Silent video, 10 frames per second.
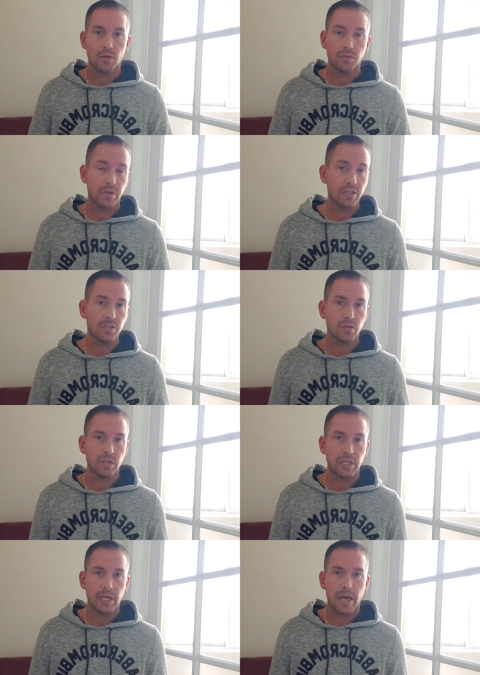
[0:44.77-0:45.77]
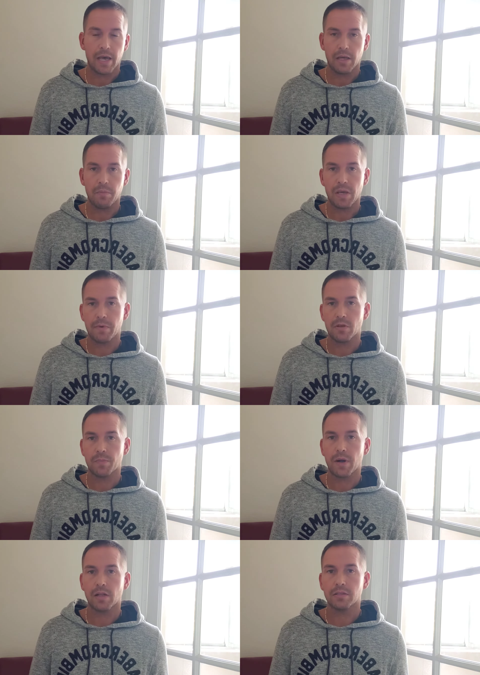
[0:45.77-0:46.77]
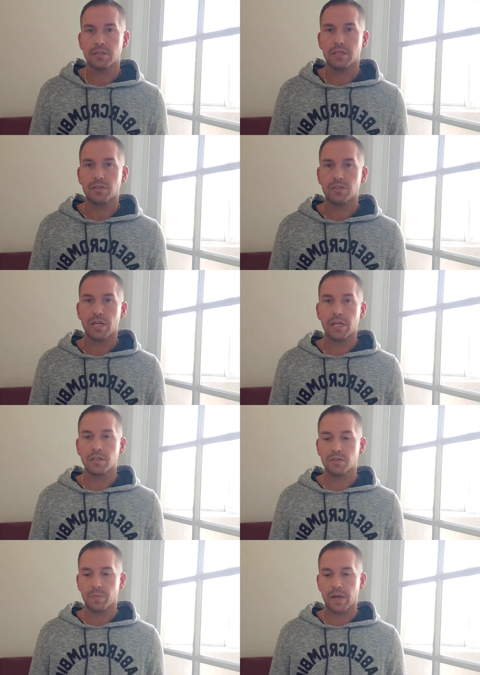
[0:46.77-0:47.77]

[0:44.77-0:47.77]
traditionally, and maybe their policy has changed,